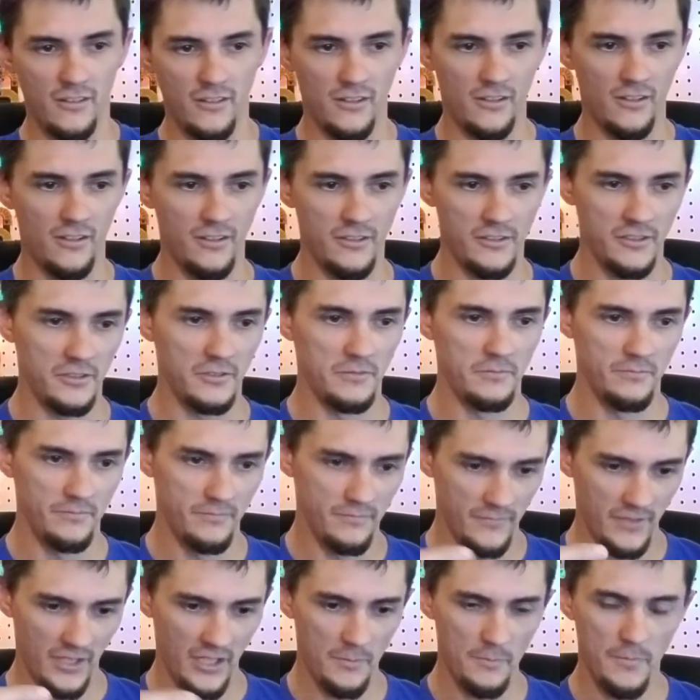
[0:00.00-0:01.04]
all the
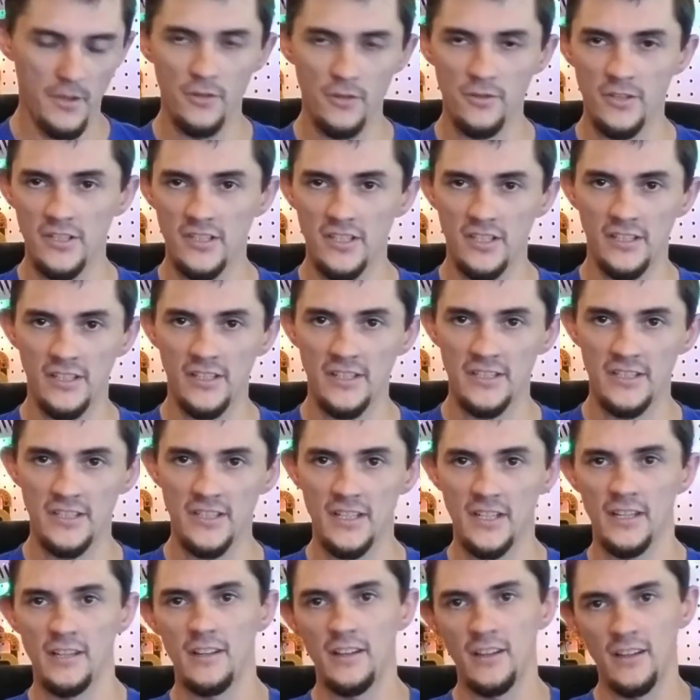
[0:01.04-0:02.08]
components on the
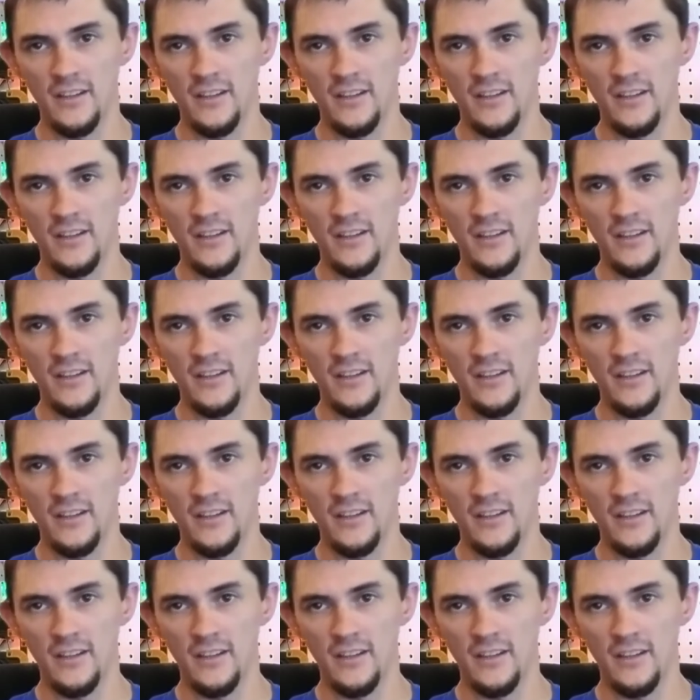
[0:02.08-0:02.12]
inside,